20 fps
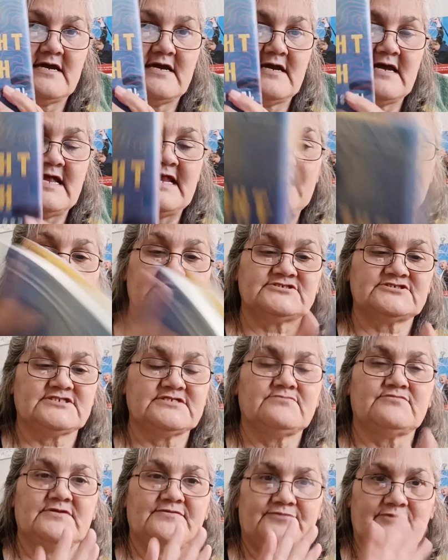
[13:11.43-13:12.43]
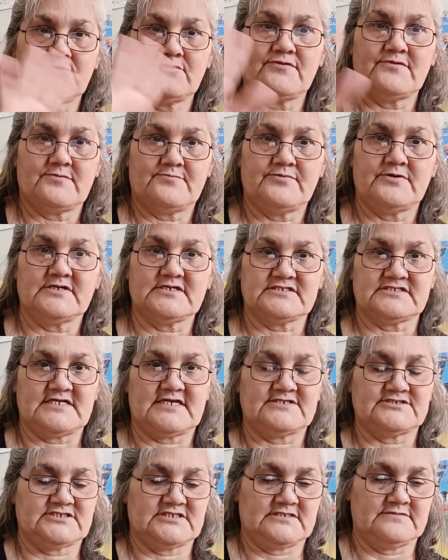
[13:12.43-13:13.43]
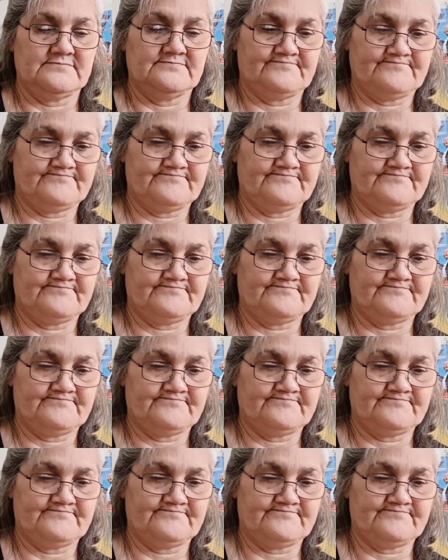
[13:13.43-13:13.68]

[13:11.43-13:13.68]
I actually went through the book section,